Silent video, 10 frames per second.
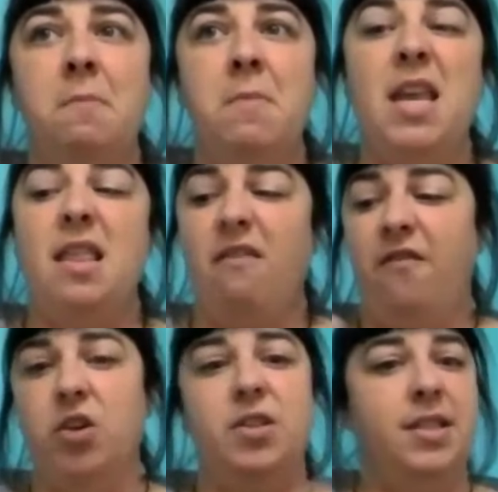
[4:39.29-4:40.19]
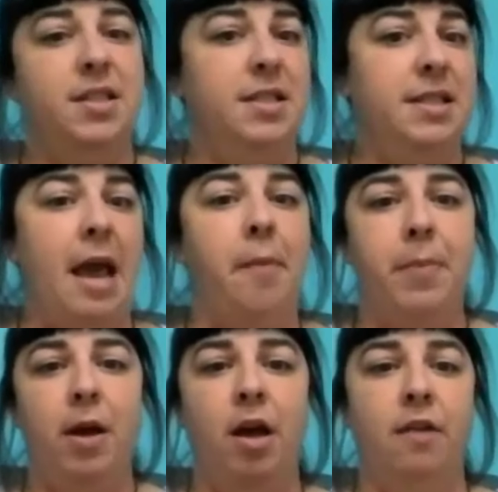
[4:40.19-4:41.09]
making that first step
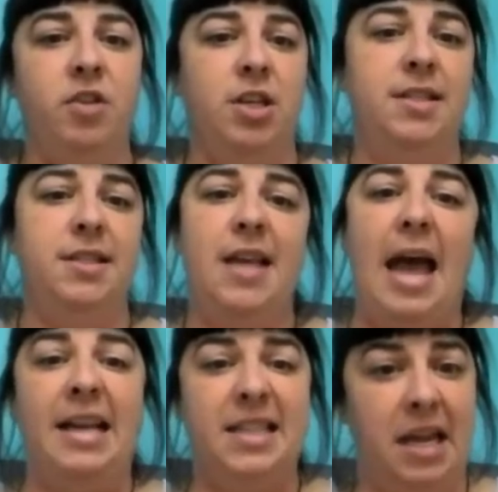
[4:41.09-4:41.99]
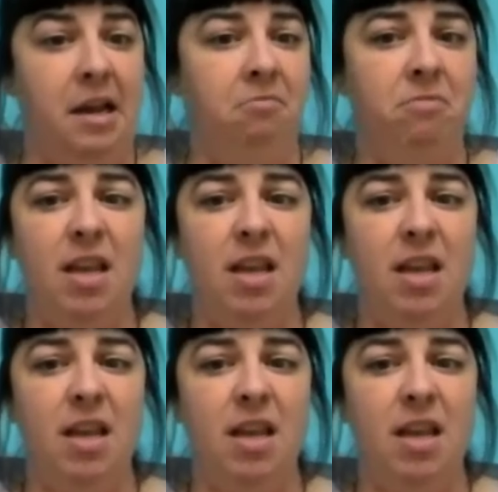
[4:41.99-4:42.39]
of just asking.